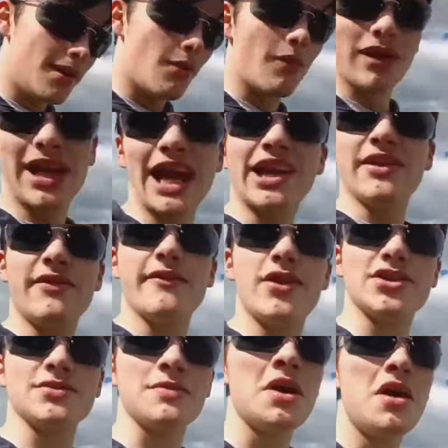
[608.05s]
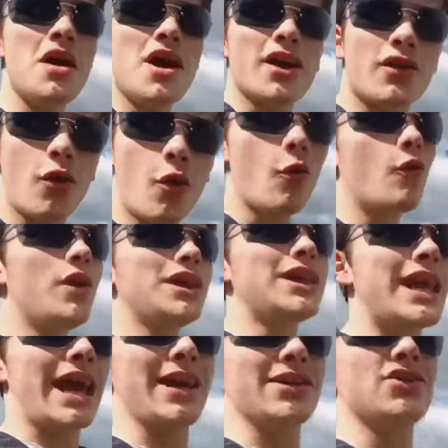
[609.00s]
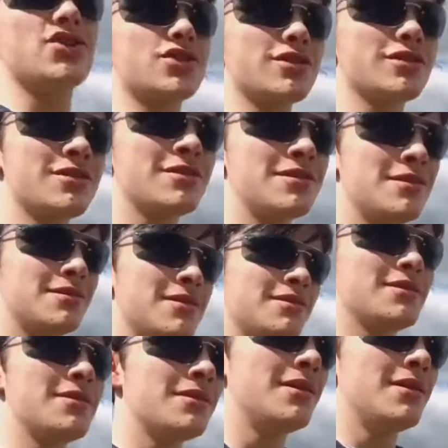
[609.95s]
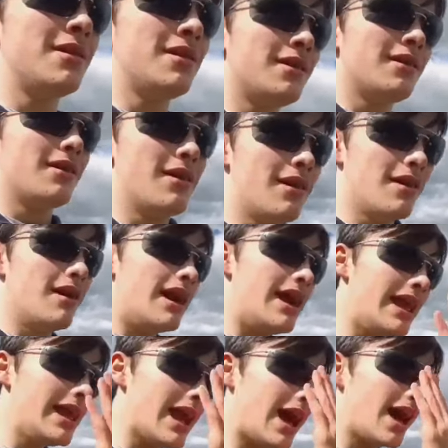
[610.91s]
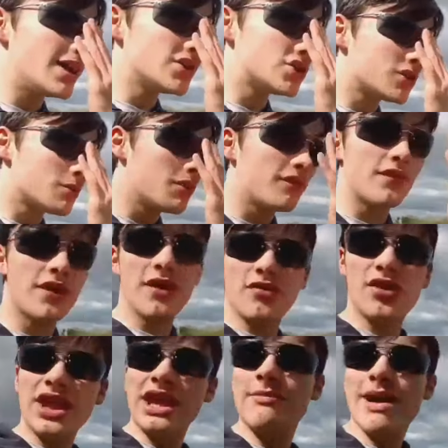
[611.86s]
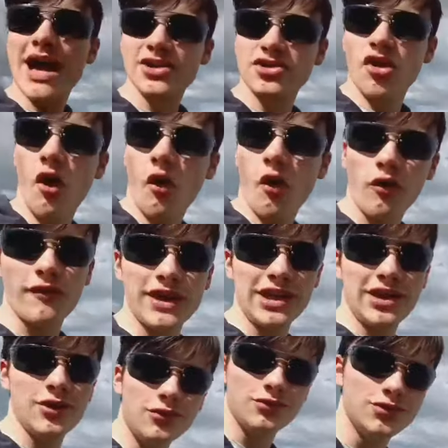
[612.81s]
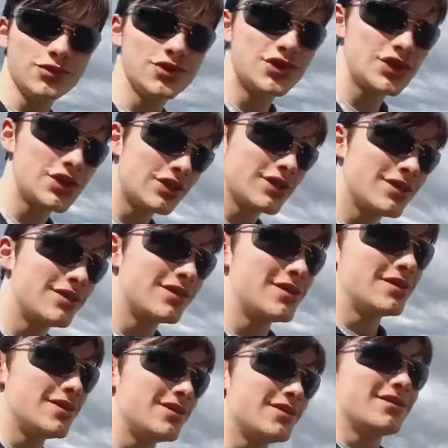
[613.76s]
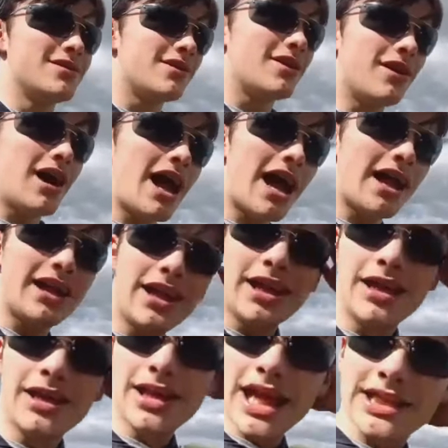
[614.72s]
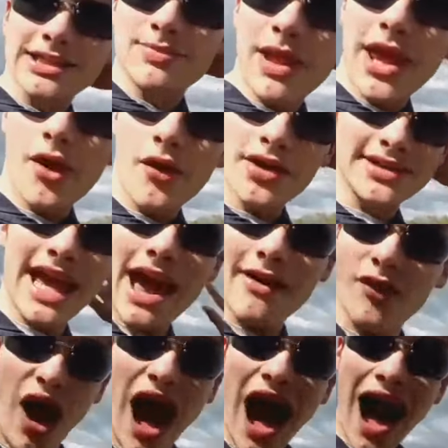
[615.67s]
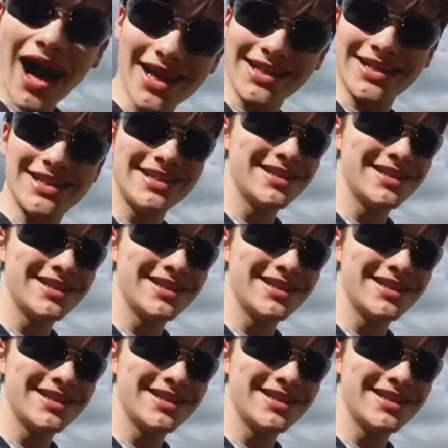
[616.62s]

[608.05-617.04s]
What kind of favoritism? Corey Kenshin, he has some of the best horror videos any Let's Player has ever had.